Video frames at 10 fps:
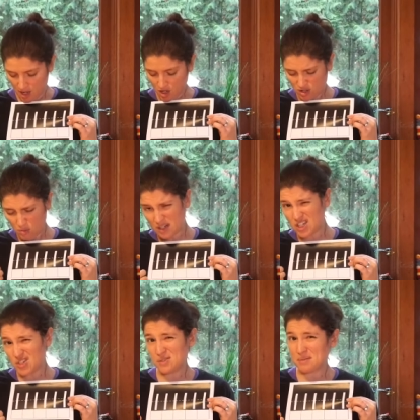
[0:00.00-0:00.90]
You wanna
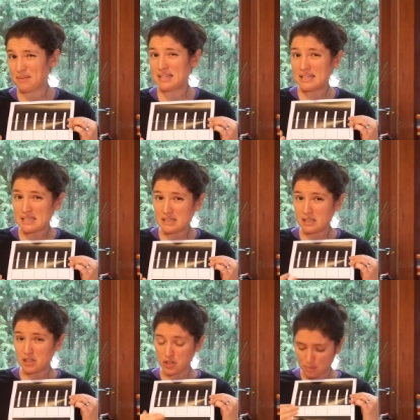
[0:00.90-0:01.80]
choose something
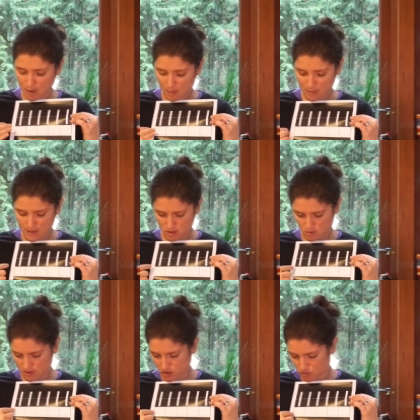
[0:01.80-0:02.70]
easy, so you probably don't
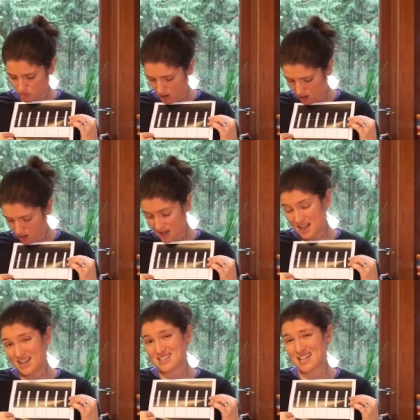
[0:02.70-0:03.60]
wanna draw
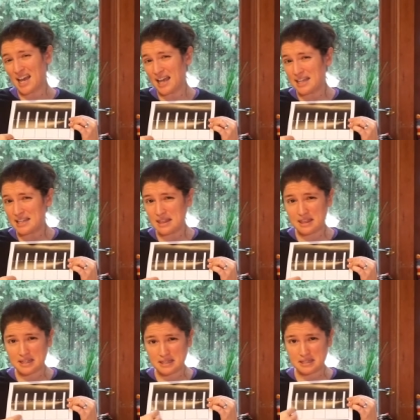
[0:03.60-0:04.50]
tiny
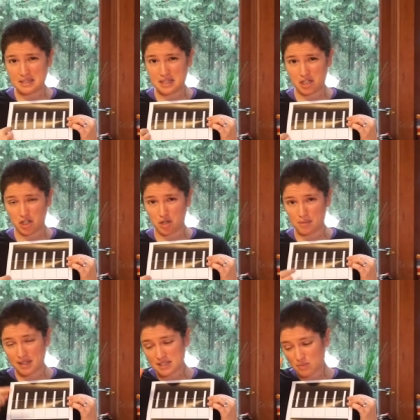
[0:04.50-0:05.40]
things in here
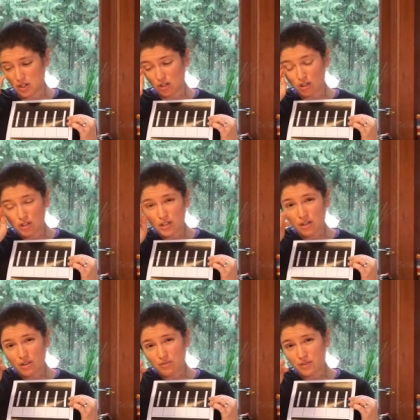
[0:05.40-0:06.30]
because when you're
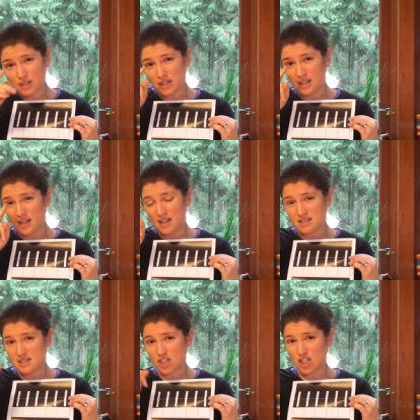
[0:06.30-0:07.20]
looking through it,
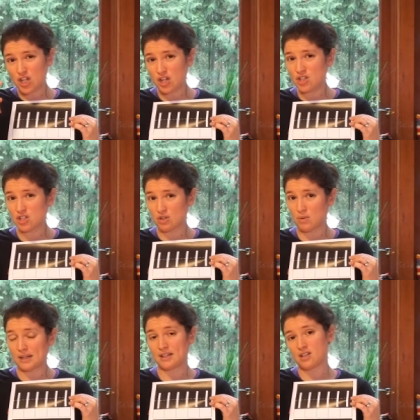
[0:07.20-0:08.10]
it's gonna change so
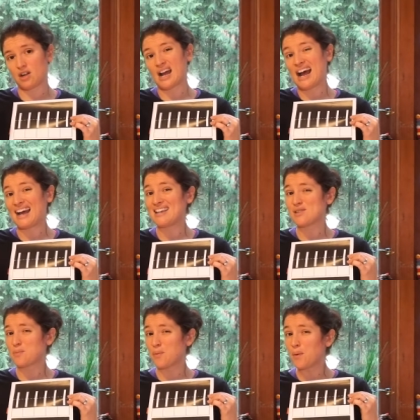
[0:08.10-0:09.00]
quickly your eyes
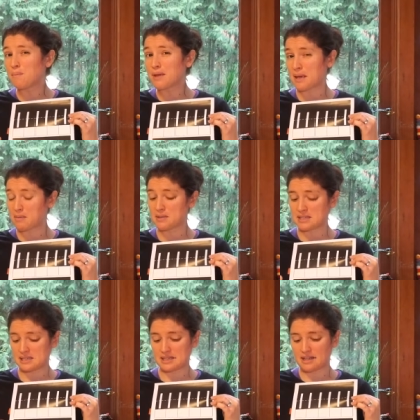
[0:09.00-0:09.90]
won't be able to
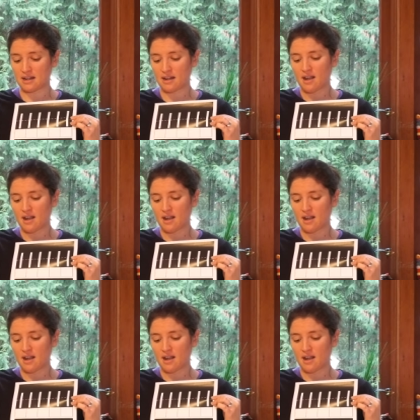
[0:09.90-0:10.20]
see it.